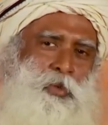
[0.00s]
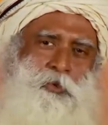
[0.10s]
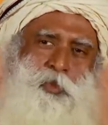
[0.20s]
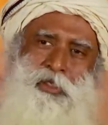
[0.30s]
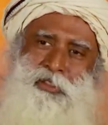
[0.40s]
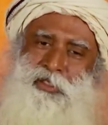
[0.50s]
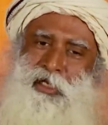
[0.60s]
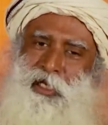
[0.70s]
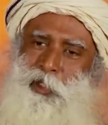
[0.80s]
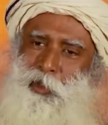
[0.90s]
what we are
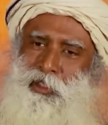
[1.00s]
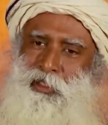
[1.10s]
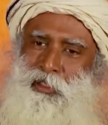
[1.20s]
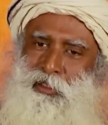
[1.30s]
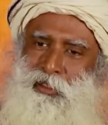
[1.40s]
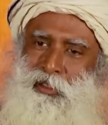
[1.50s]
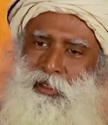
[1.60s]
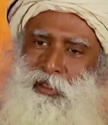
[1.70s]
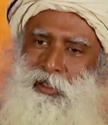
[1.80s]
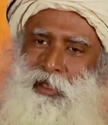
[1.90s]
struggling with
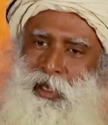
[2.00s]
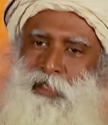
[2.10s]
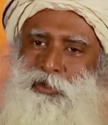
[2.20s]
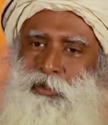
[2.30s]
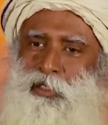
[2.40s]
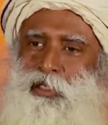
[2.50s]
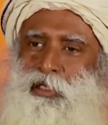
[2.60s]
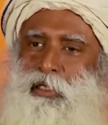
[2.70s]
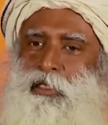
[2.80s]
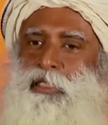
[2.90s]
actually
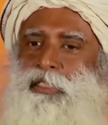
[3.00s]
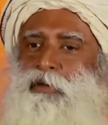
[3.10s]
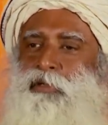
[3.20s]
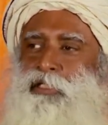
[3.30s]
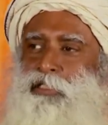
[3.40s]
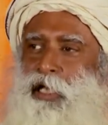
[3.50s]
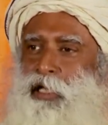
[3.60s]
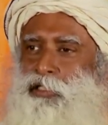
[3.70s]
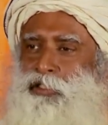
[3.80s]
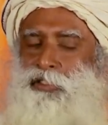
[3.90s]
is our
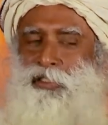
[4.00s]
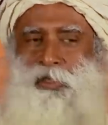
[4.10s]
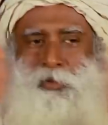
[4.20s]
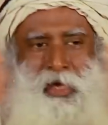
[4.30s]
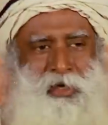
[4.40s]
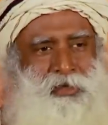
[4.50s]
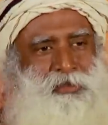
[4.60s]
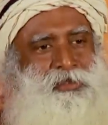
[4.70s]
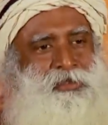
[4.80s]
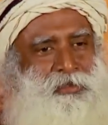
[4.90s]
intelligence and
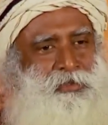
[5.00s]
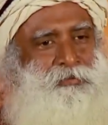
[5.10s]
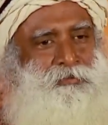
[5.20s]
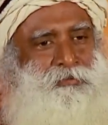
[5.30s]
awareness.